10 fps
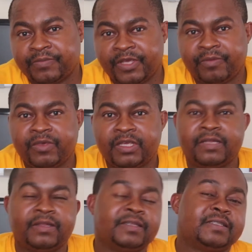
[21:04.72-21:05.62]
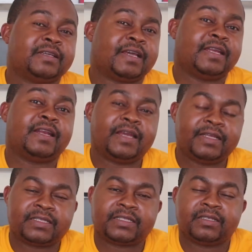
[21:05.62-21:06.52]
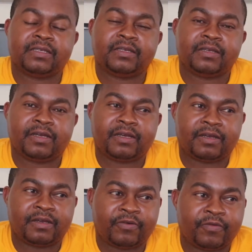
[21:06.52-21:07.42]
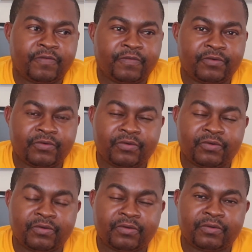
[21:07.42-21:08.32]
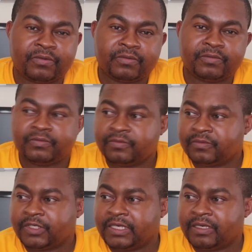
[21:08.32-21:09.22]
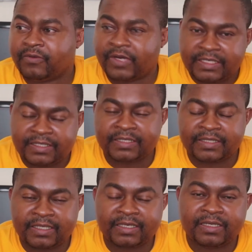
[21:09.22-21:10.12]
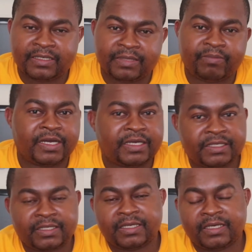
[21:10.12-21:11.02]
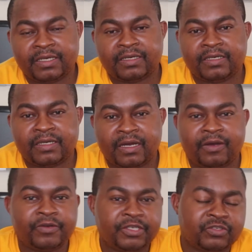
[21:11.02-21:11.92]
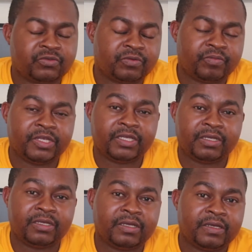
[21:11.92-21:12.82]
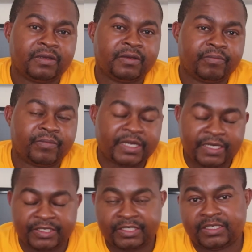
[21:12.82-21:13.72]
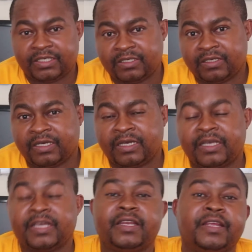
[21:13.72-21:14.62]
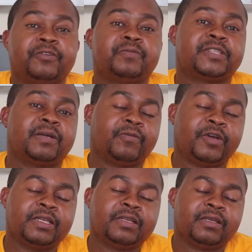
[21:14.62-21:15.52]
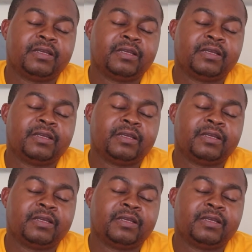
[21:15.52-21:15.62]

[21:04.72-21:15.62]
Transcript: maybe these highlights of what exactly is a battery and how it should be managed can help someone